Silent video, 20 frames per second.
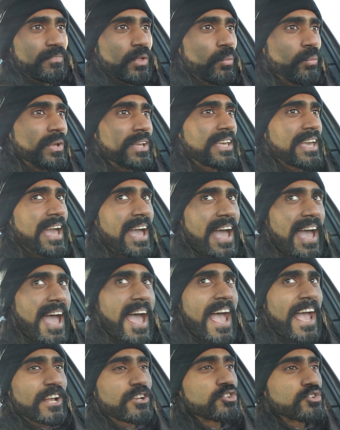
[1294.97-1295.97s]
we can't
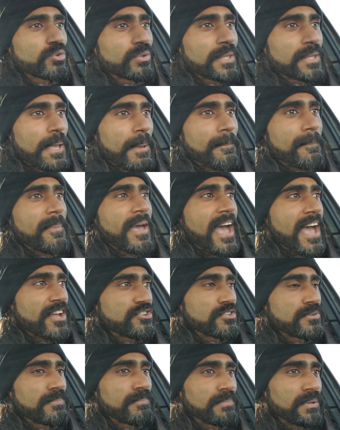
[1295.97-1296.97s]
actually
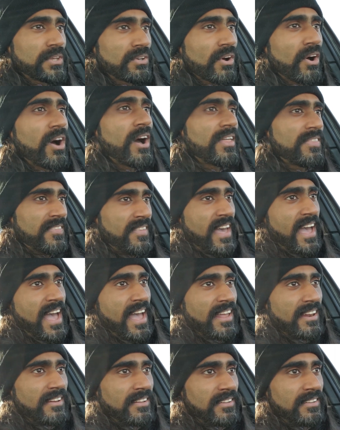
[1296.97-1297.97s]
imagine beyond that
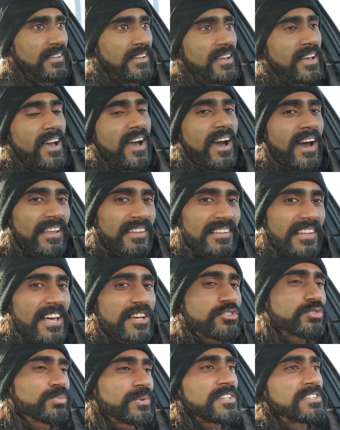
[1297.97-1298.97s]

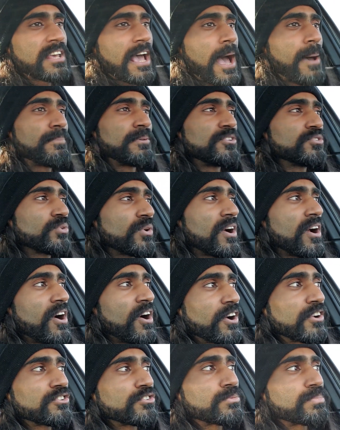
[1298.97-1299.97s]
unless we tap into our
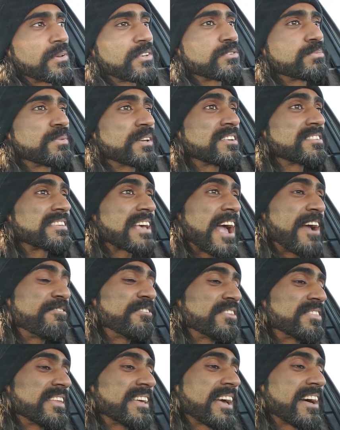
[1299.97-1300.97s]
heart space because
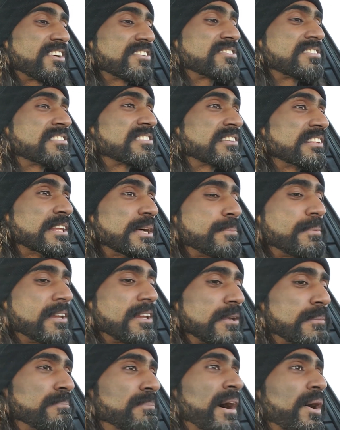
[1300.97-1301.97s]
everything else is
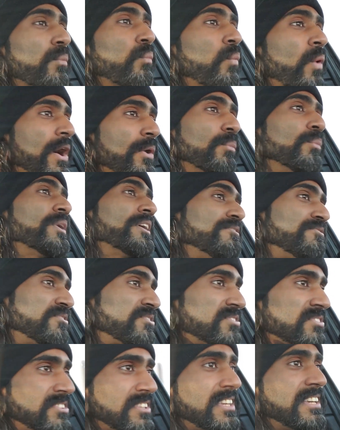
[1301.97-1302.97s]
limited by what we've
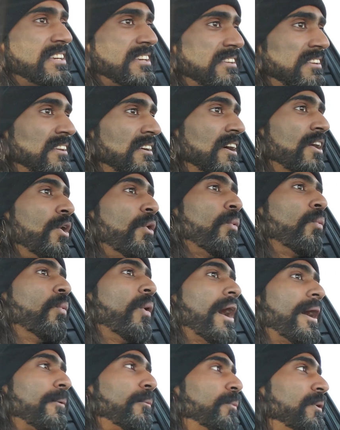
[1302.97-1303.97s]
seen,
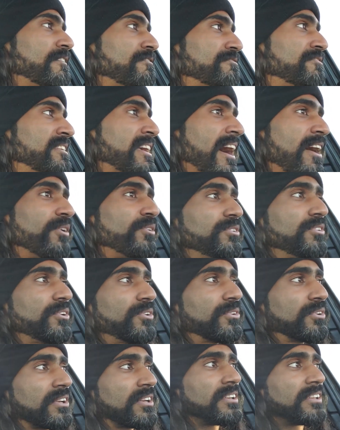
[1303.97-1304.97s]
what we've
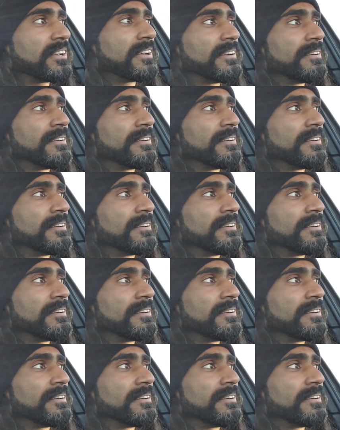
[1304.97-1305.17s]
downloaded,